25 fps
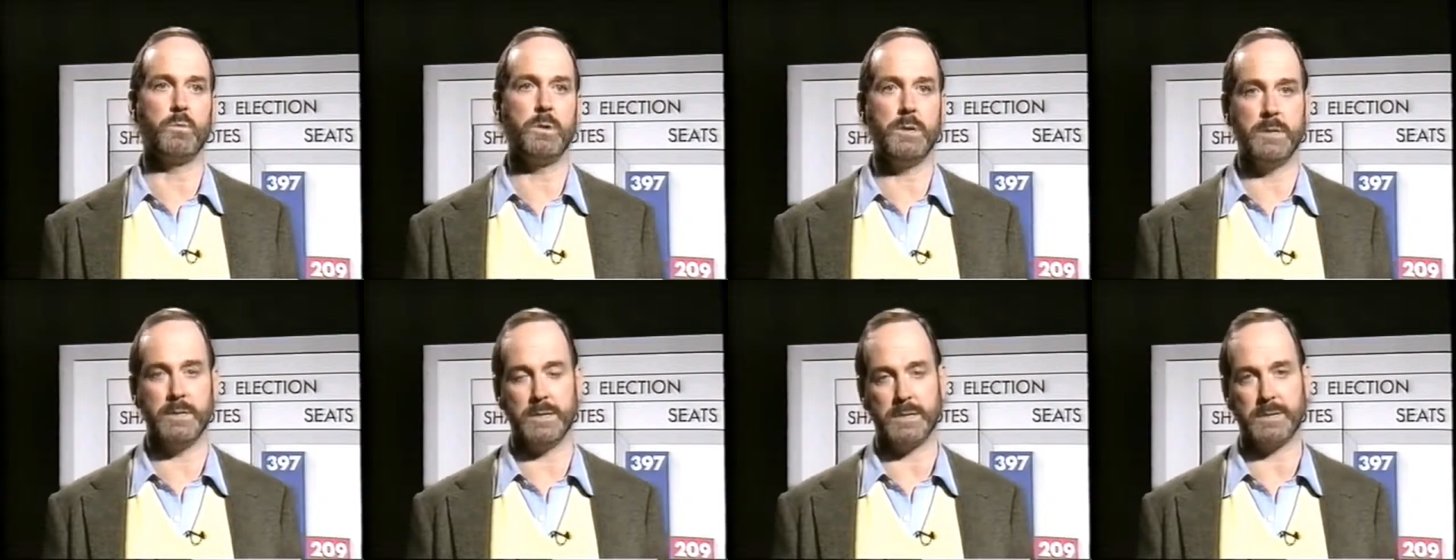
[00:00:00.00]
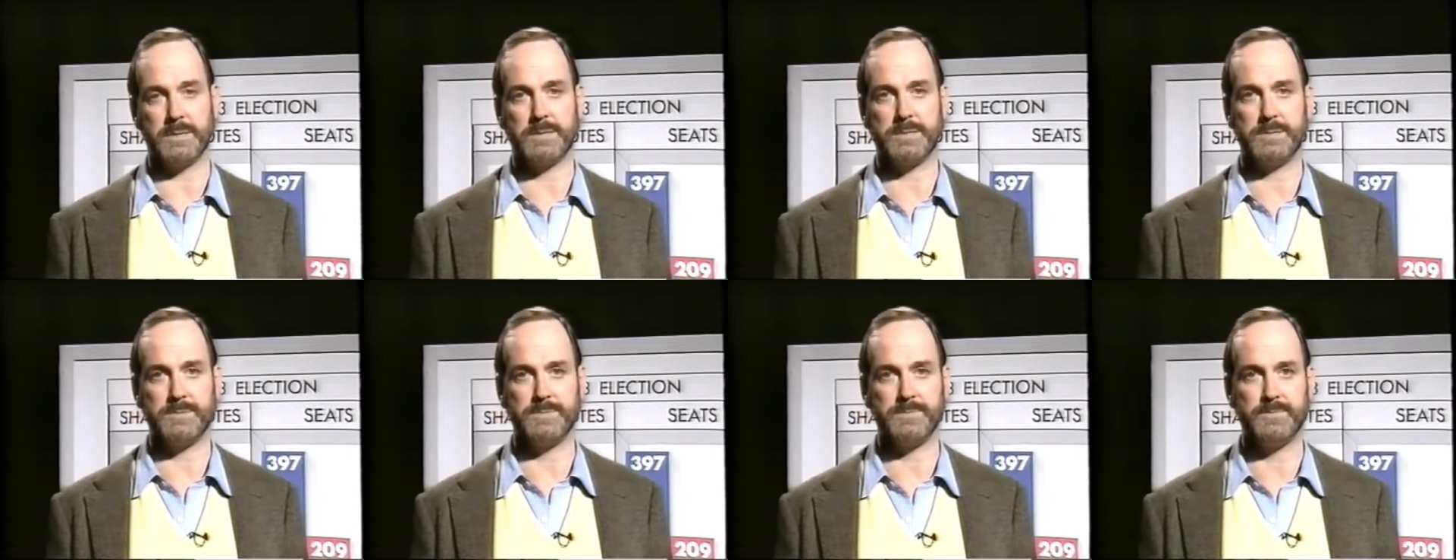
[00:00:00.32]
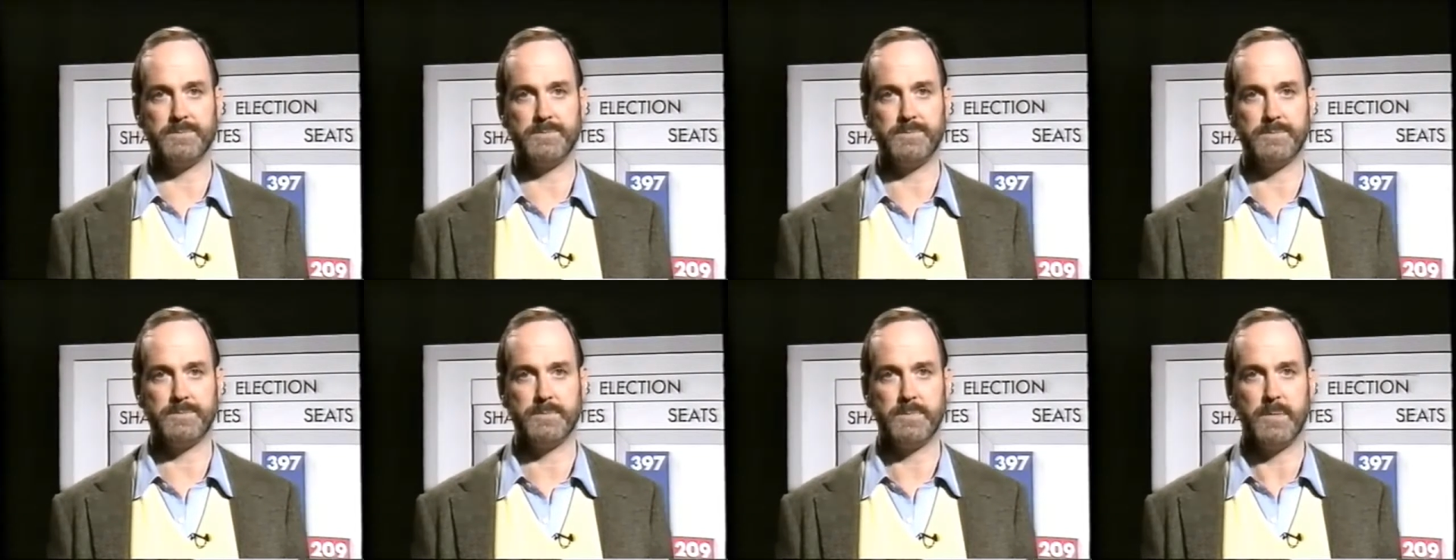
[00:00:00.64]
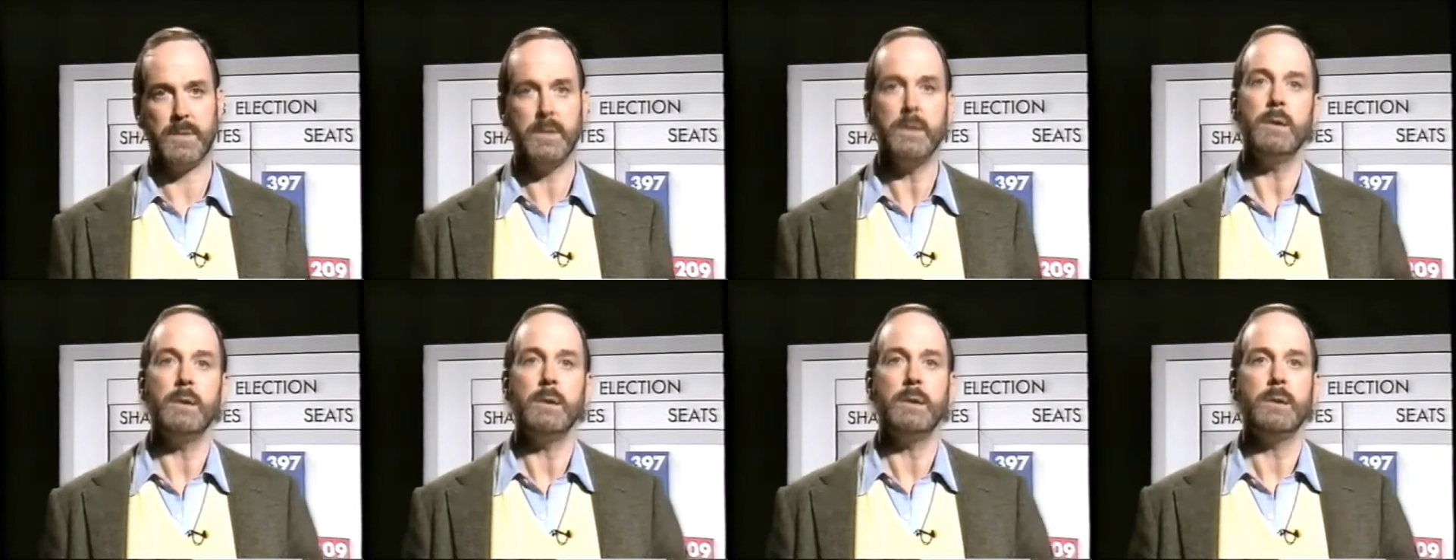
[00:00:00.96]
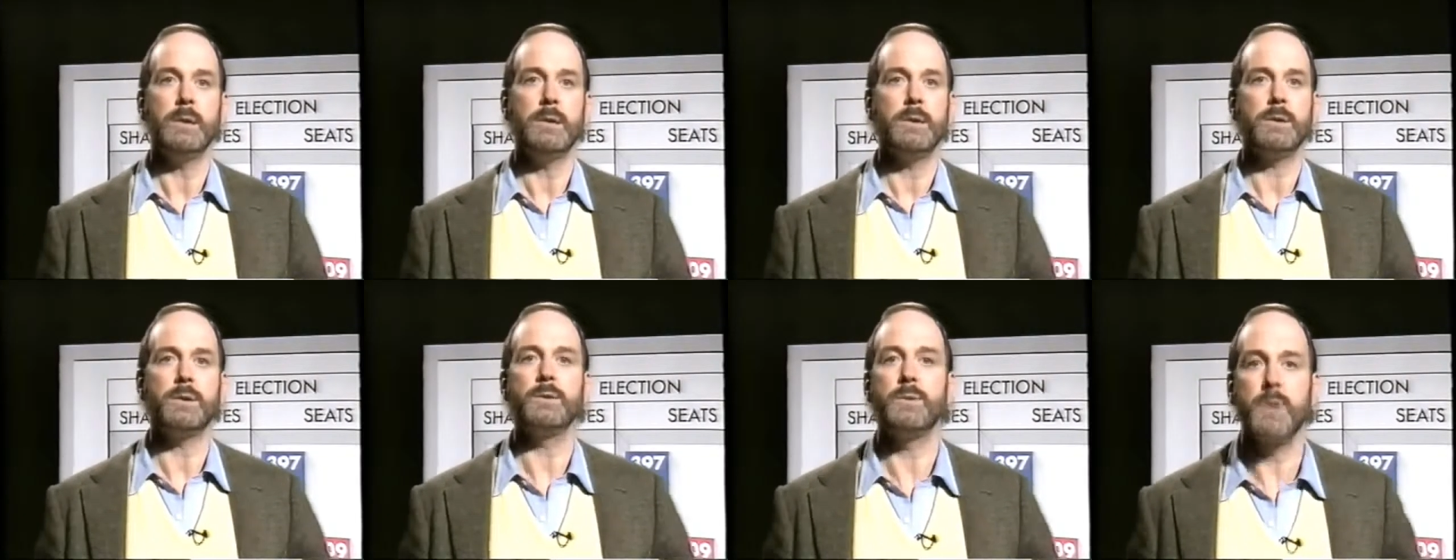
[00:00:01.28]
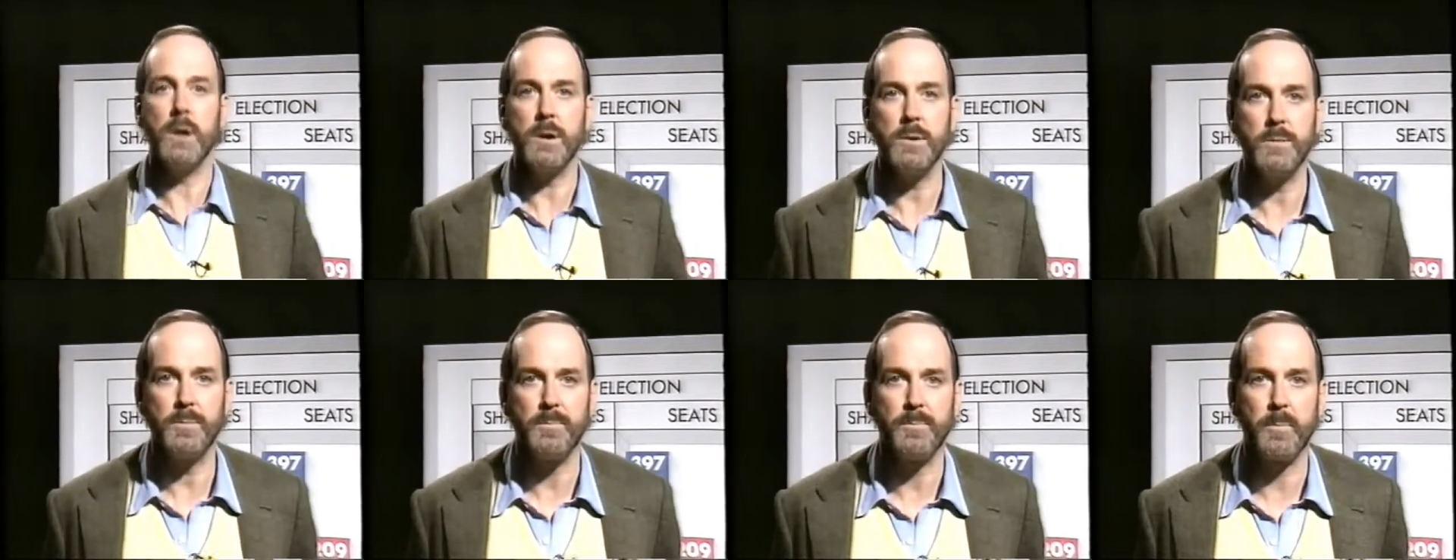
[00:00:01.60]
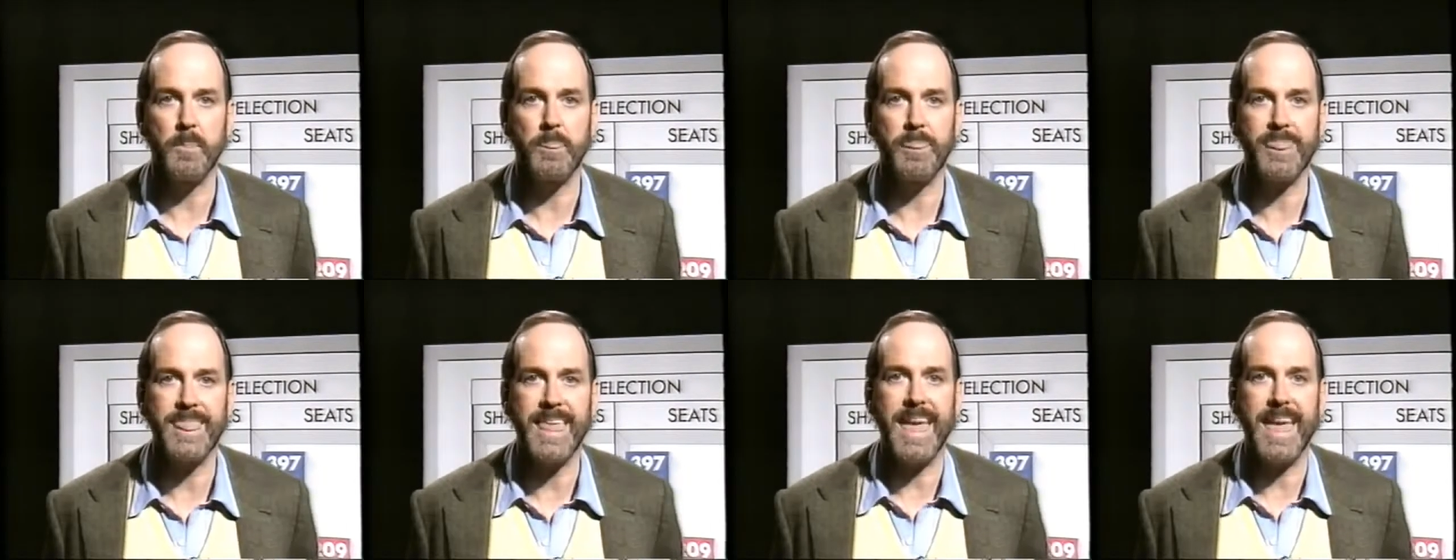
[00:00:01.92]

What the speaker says: it works. You know,